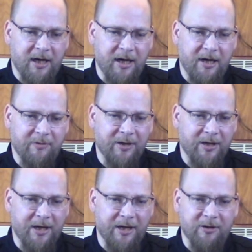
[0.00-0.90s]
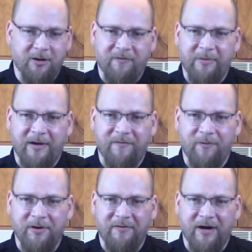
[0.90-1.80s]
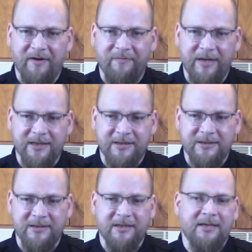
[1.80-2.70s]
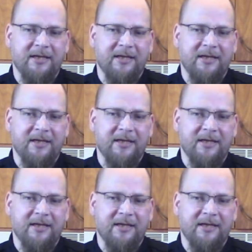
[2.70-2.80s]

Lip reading: We're gonna let it cook for about 45 minutes